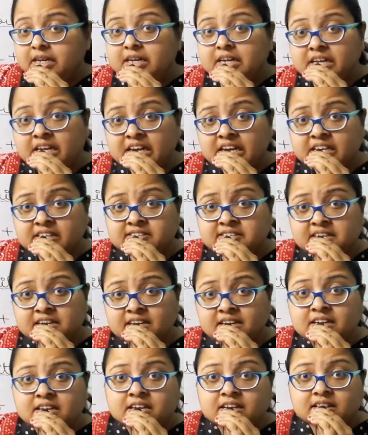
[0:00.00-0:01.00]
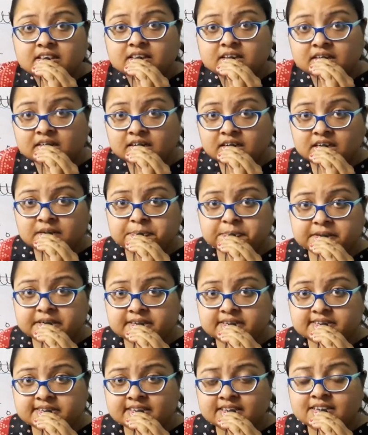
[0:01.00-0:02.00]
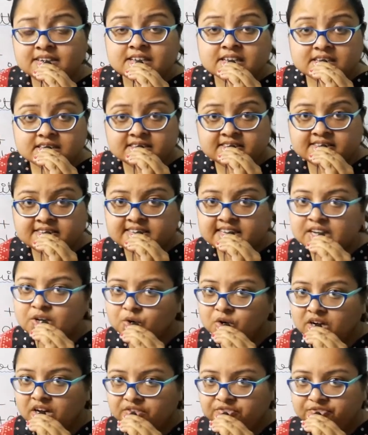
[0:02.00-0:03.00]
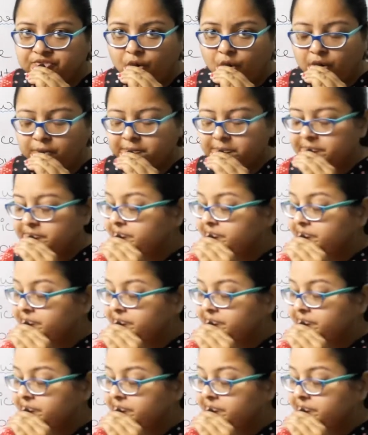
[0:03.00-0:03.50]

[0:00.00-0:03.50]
is in third person singular form.